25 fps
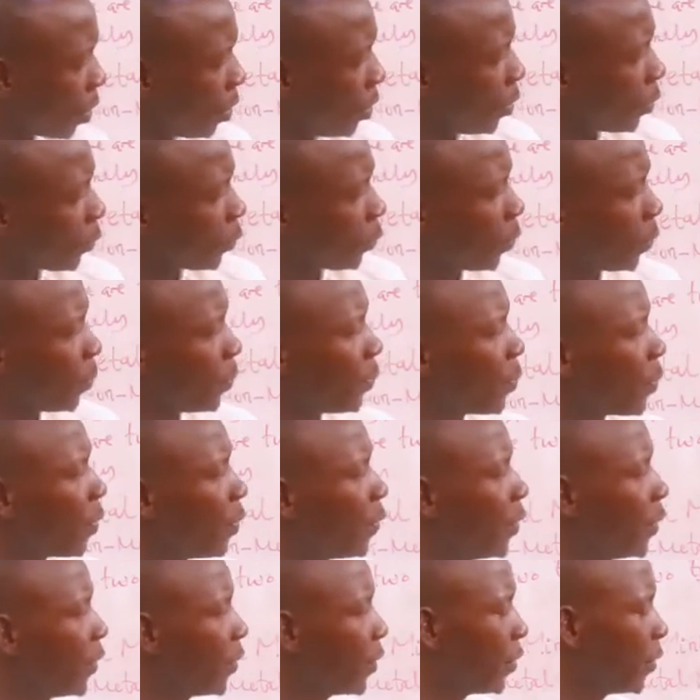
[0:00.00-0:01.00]
Also,
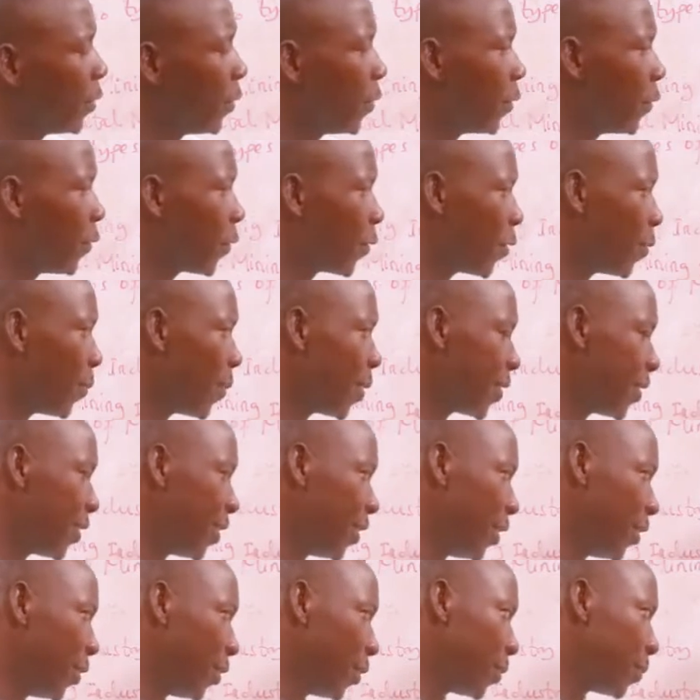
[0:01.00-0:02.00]
provision of raw
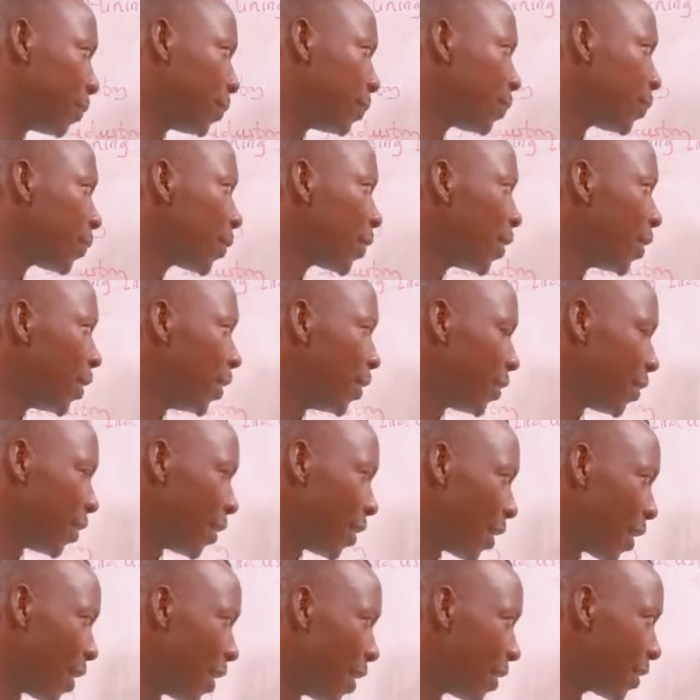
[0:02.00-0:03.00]
material is
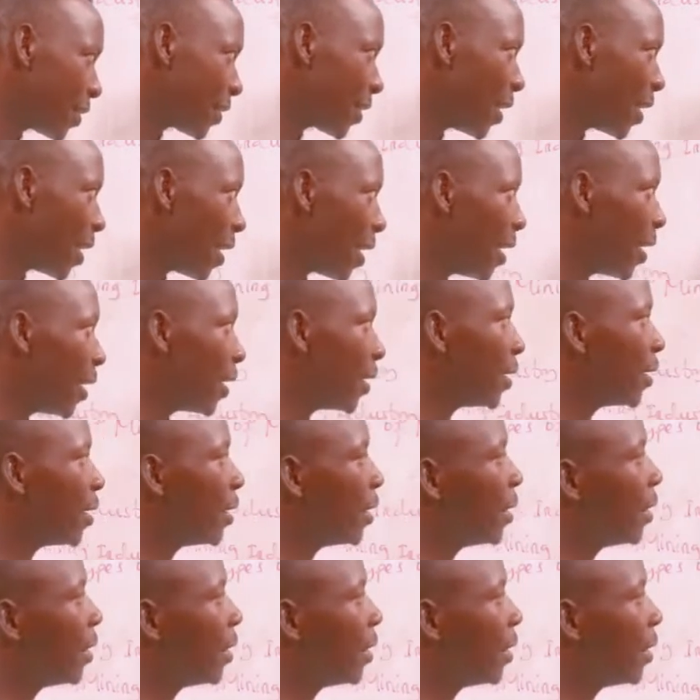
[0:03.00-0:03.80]
another